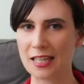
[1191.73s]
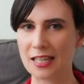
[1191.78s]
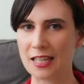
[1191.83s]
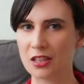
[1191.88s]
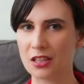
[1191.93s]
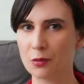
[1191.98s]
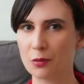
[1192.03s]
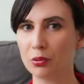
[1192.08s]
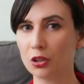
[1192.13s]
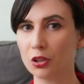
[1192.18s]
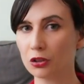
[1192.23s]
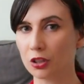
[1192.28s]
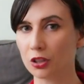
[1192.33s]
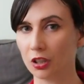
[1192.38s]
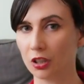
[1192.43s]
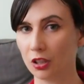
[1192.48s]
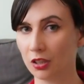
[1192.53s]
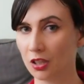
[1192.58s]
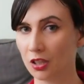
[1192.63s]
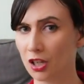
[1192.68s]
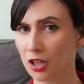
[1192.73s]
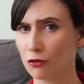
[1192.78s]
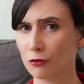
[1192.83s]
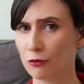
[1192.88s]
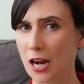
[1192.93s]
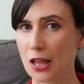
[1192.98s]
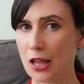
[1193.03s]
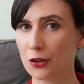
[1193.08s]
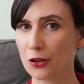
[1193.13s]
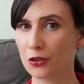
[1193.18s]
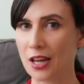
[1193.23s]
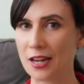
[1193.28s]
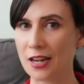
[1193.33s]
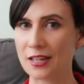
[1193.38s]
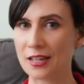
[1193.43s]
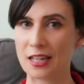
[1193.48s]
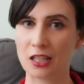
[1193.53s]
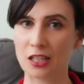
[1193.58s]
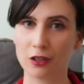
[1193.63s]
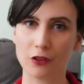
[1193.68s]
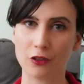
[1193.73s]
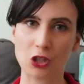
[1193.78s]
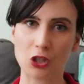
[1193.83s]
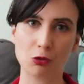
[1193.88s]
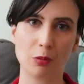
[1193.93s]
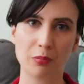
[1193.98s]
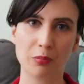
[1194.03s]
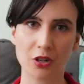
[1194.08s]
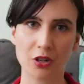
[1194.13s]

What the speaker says: in the plural rather than individual